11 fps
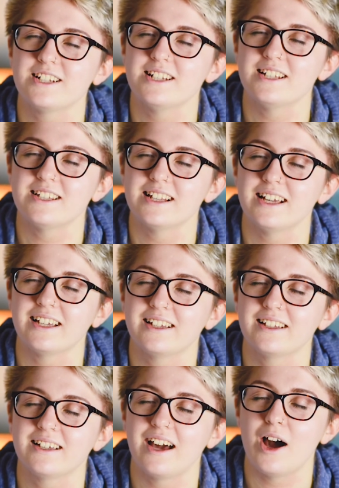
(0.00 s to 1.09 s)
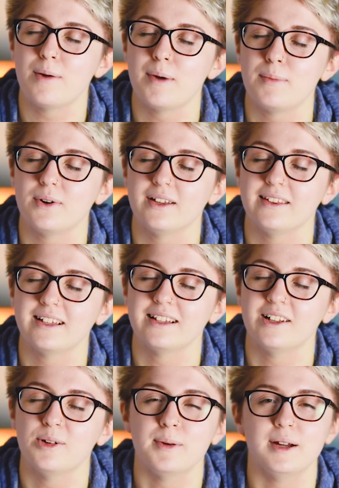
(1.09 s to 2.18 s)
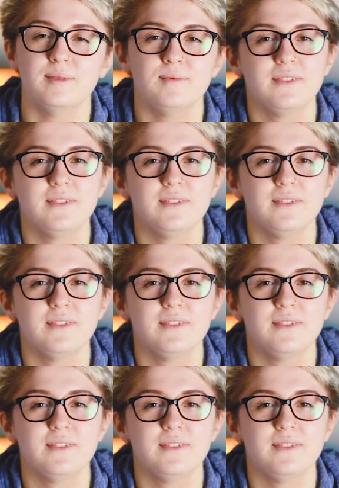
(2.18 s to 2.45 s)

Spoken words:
need to like calm my breathing a little bit.